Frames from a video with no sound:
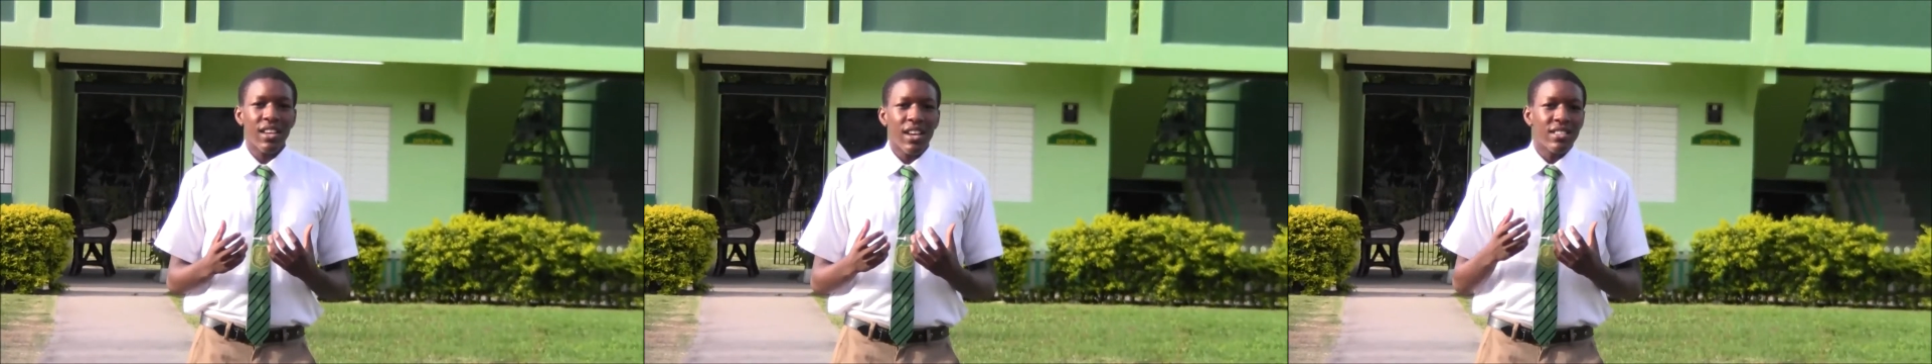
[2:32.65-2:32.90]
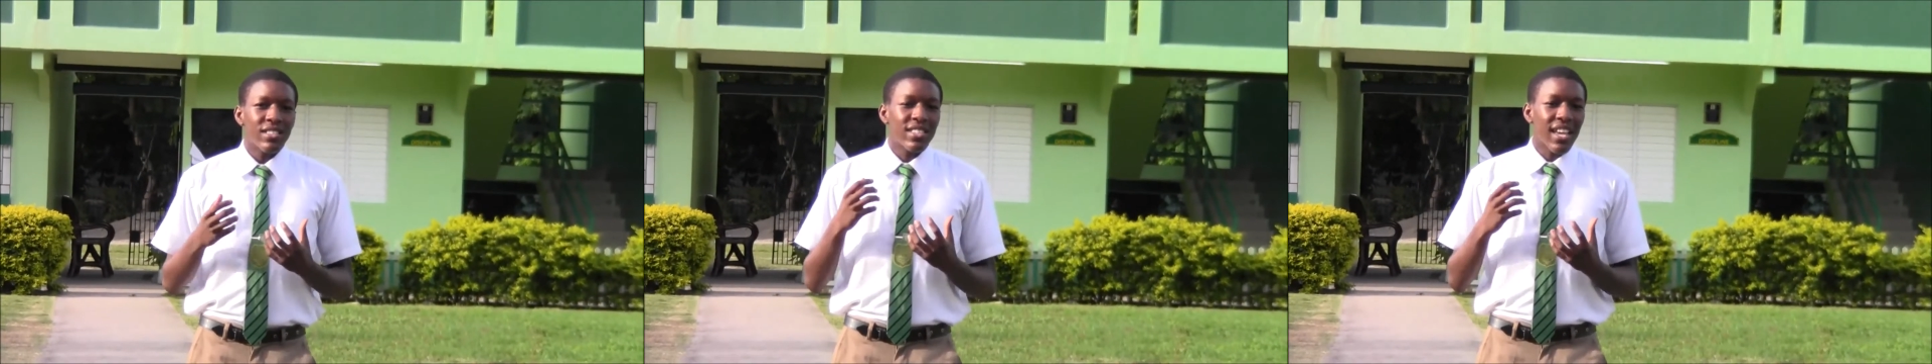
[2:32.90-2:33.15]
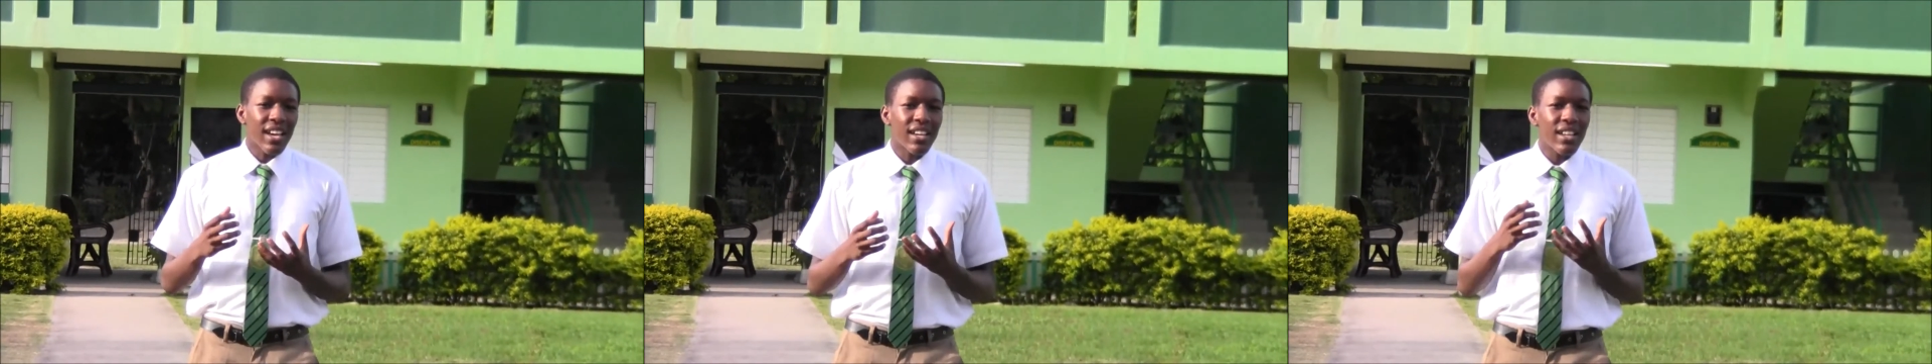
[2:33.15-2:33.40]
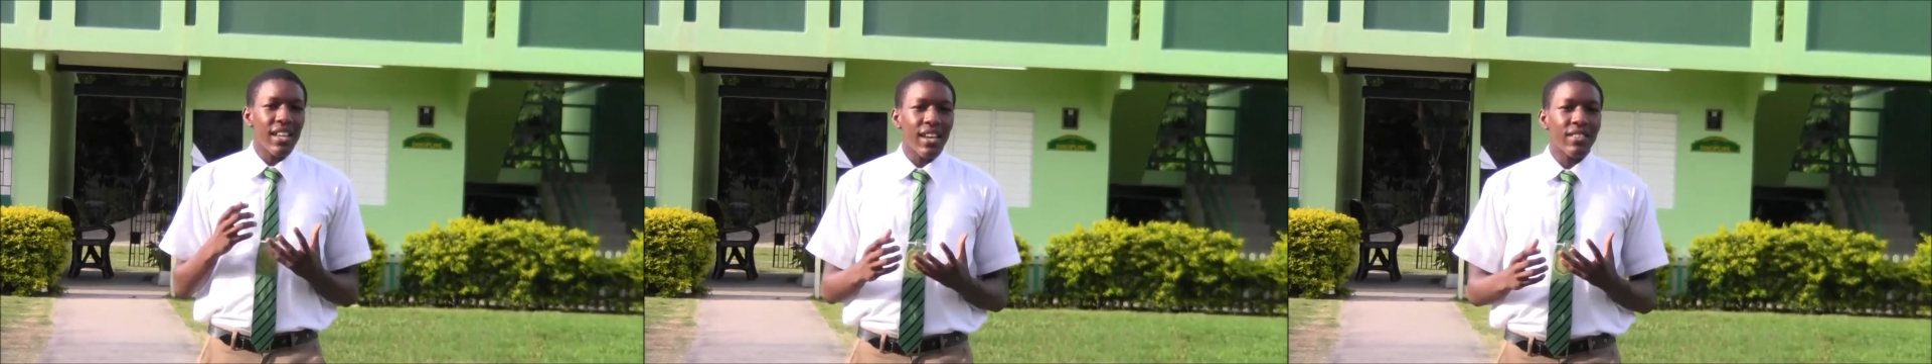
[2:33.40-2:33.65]
to
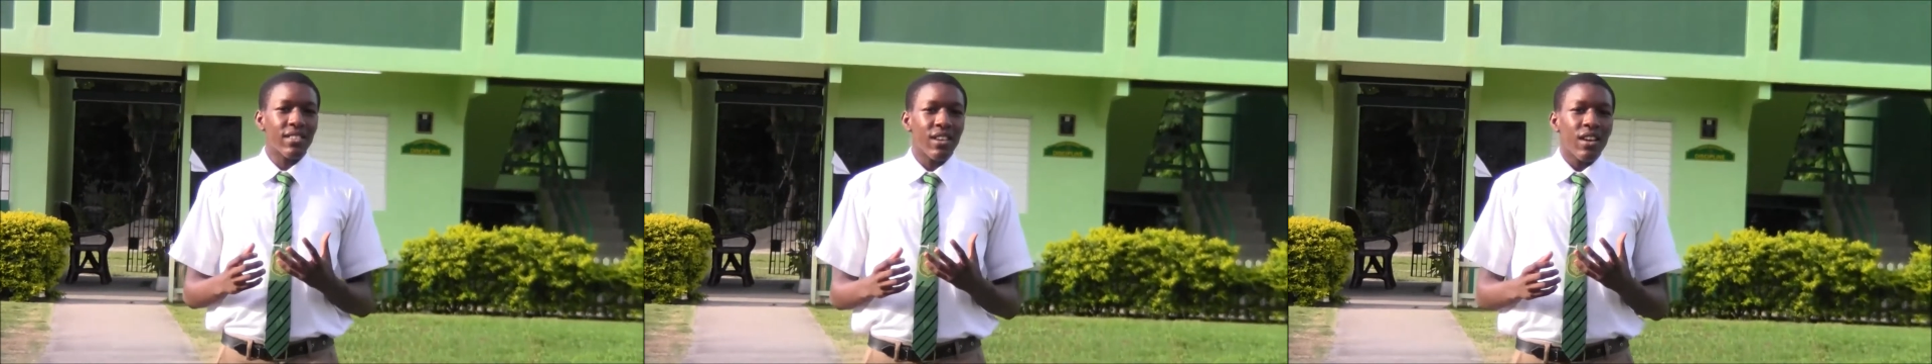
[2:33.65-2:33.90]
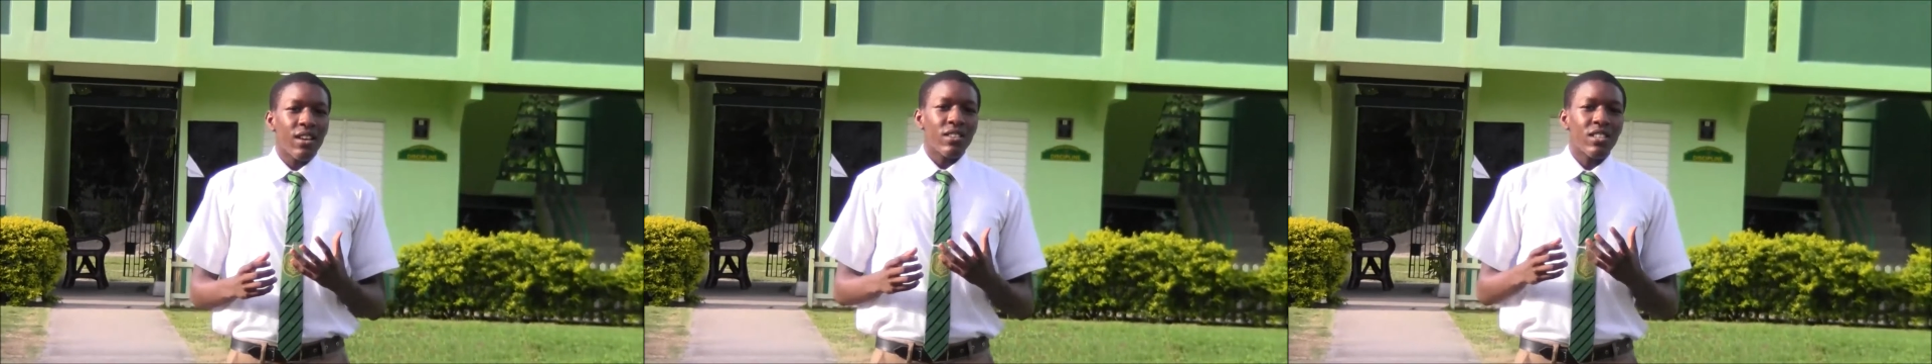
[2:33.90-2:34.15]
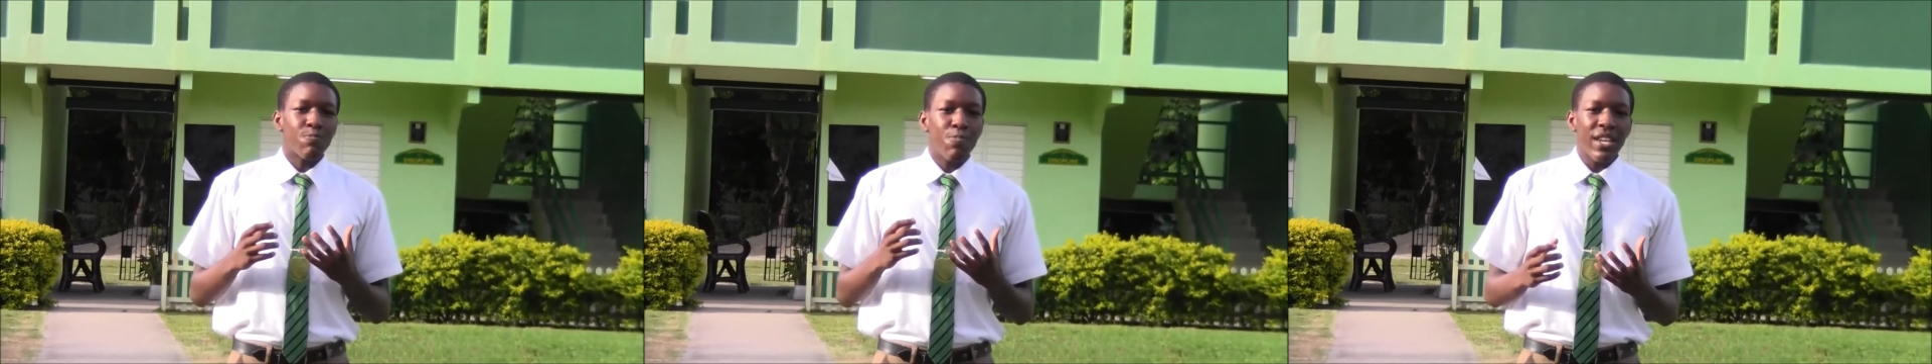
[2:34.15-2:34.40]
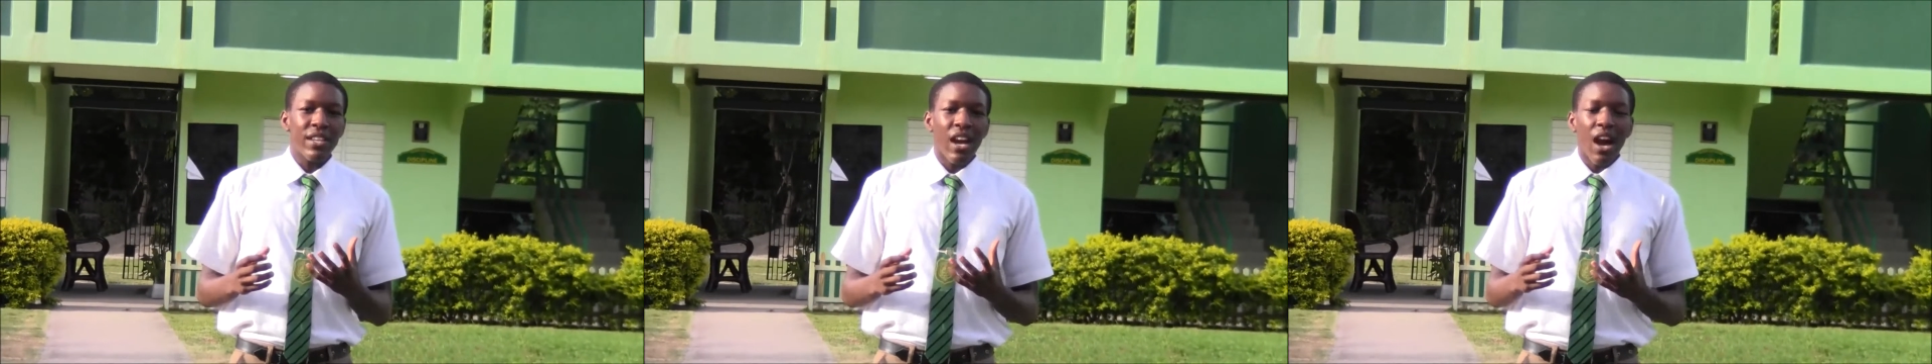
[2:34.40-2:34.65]
calculate the speed